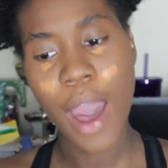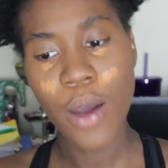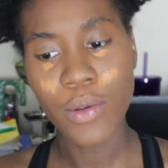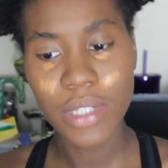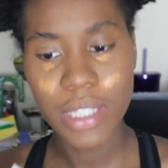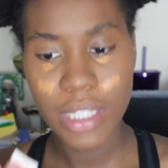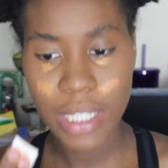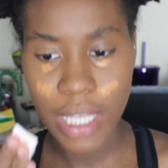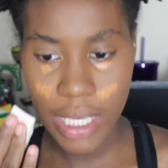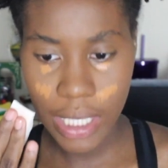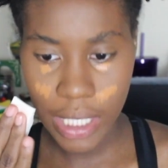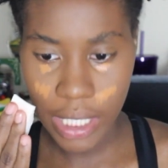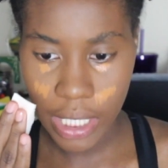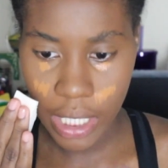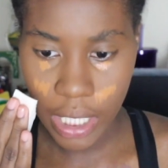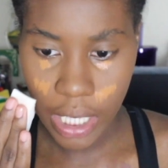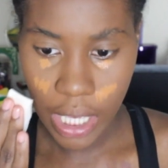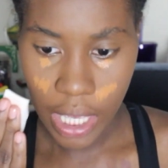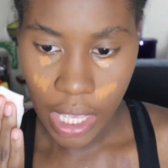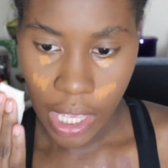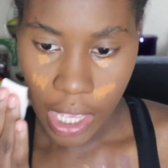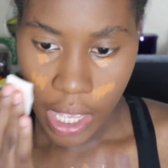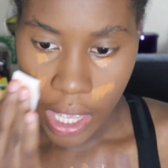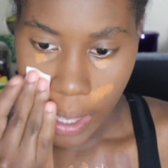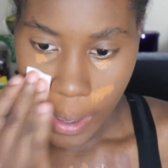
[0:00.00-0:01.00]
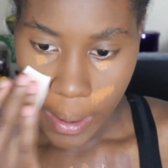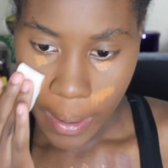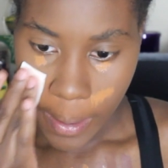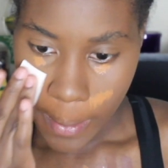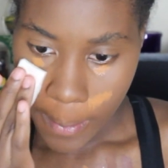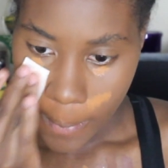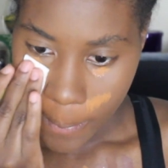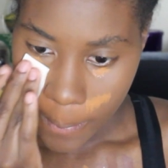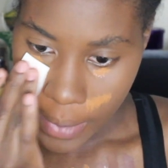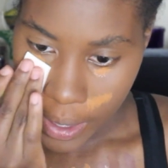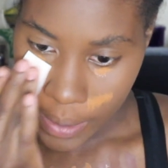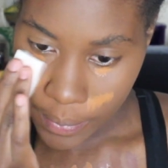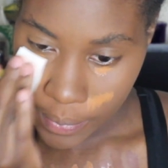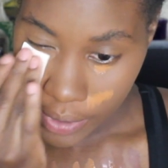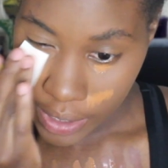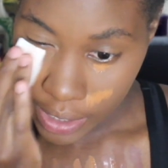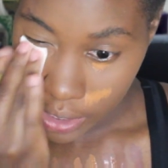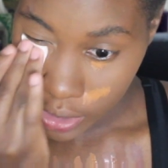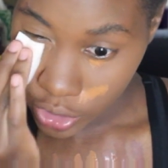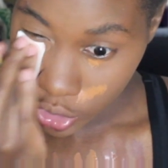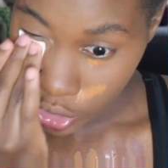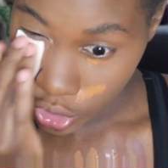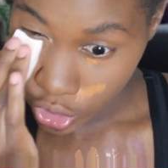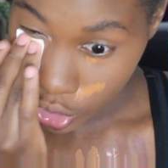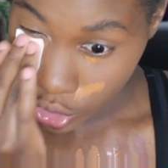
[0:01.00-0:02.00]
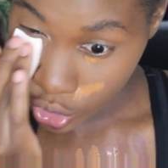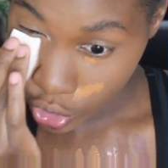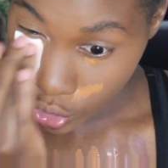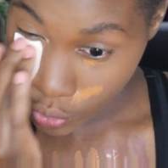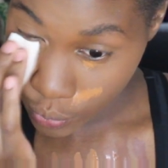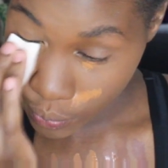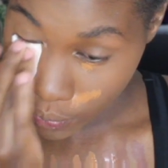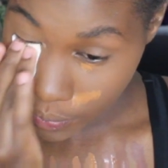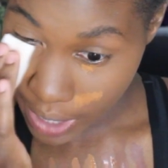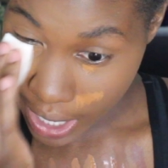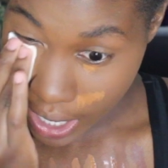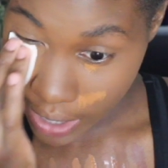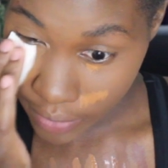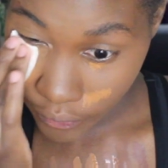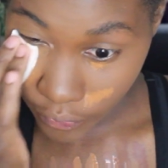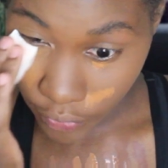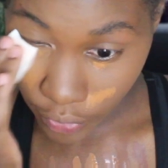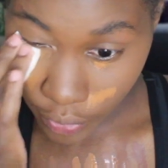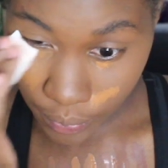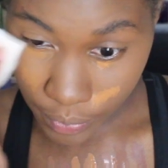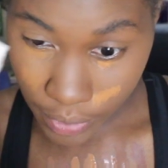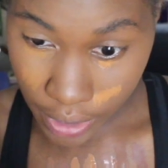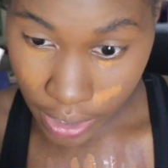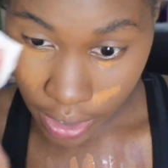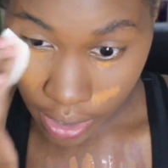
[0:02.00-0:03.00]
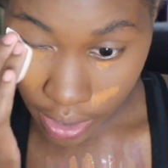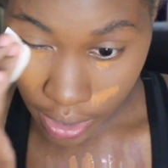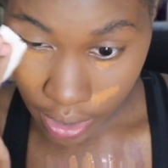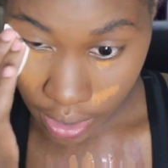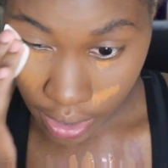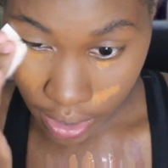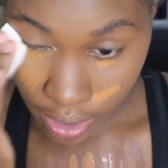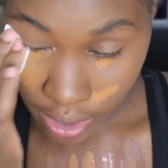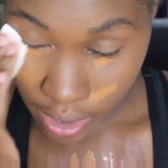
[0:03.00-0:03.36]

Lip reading: I was thinking maybe it's just too matte for me.